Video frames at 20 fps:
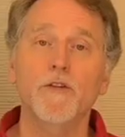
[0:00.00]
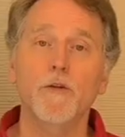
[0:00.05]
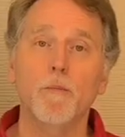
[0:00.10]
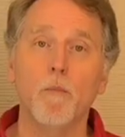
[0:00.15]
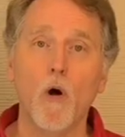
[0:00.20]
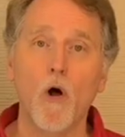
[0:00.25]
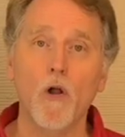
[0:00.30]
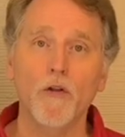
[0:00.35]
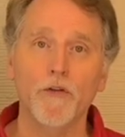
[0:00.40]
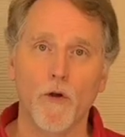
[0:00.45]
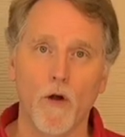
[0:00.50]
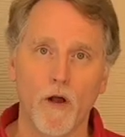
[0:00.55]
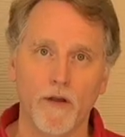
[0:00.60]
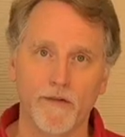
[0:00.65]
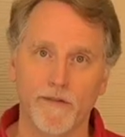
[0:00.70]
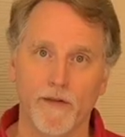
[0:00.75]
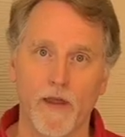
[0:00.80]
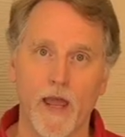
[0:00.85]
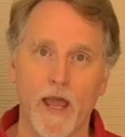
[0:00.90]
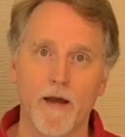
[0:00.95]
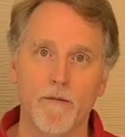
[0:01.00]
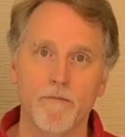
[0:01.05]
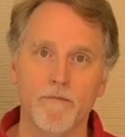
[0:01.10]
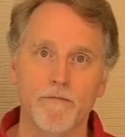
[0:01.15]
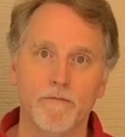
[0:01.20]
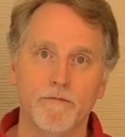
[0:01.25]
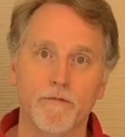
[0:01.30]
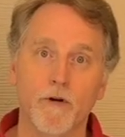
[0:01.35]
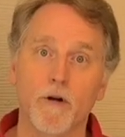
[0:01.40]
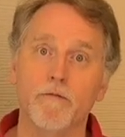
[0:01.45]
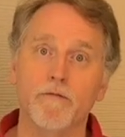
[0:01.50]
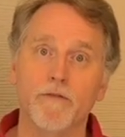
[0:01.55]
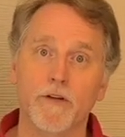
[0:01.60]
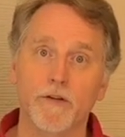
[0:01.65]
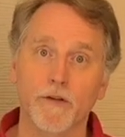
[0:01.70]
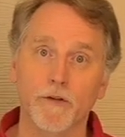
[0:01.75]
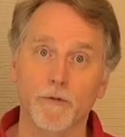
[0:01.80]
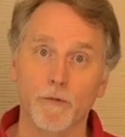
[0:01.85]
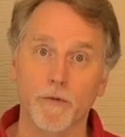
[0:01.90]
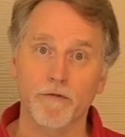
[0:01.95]
is the Ball Toss Lab from
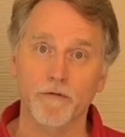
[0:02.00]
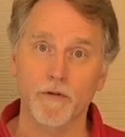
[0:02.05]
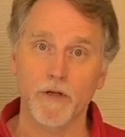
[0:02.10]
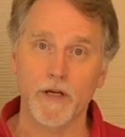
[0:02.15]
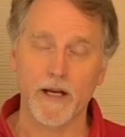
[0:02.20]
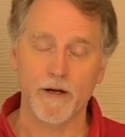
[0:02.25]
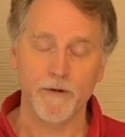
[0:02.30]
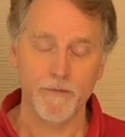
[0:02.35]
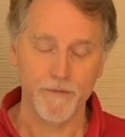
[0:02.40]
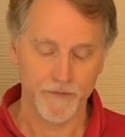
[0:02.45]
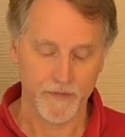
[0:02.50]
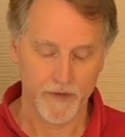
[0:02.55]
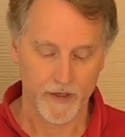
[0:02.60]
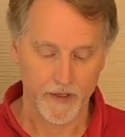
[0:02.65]
Physics with Vernier.